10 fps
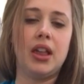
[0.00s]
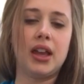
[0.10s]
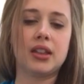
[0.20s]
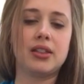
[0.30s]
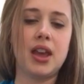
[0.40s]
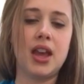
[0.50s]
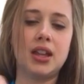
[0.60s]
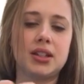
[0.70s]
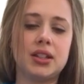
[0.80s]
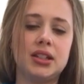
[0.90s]
like
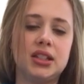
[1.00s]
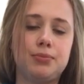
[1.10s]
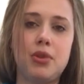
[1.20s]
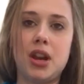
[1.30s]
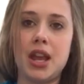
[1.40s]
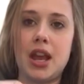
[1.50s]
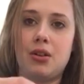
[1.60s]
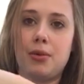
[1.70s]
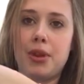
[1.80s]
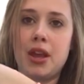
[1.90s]
that. Spread it
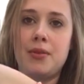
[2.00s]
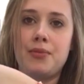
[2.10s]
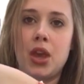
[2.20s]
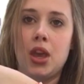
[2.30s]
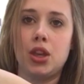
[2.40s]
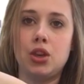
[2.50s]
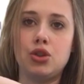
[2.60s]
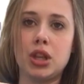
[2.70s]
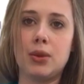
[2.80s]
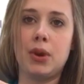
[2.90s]
out a bit.
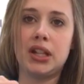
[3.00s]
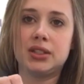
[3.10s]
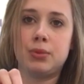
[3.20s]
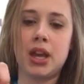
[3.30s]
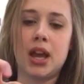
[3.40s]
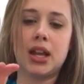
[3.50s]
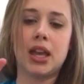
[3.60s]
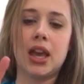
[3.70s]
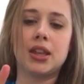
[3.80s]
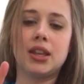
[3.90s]
Usually whilst we are
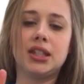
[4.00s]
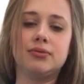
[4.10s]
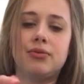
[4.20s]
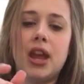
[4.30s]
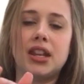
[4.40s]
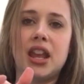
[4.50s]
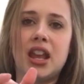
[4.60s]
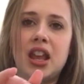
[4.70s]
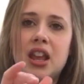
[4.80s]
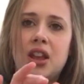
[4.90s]
getting these
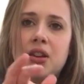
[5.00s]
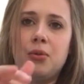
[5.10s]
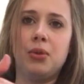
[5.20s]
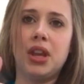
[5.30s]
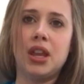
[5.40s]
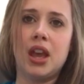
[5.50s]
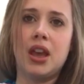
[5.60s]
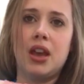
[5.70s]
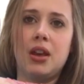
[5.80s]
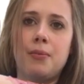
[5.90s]
ready, we
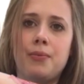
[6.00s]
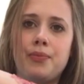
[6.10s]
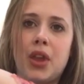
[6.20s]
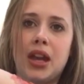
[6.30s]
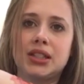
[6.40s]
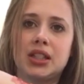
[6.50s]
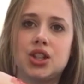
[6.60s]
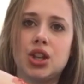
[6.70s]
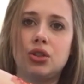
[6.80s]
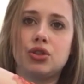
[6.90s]
ask
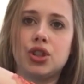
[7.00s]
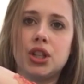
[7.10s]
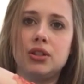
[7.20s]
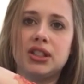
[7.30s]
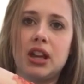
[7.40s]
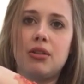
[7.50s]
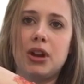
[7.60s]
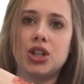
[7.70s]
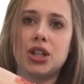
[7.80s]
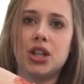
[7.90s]
the children to use their
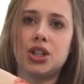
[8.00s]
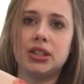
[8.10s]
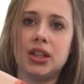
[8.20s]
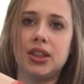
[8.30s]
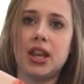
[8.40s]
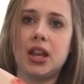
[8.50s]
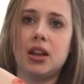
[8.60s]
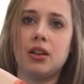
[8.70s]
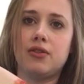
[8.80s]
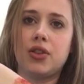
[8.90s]
imaginations and
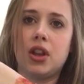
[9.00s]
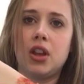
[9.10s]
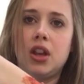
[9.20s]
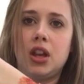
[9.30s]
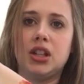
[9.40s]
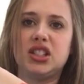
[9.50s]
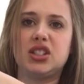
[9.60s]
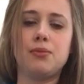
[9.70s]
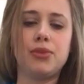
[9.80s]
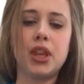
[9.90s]
think of
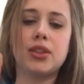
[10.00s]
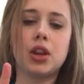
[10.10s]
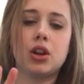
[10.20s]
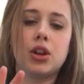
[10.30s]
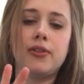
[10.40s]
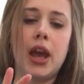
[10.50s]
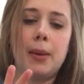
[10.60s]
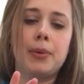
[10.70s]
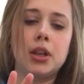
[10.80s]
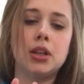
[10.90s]
something that could have
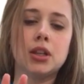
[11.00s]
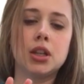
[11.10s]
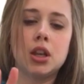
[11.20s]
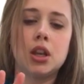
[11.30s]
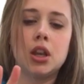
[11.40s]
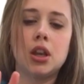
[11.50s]
happened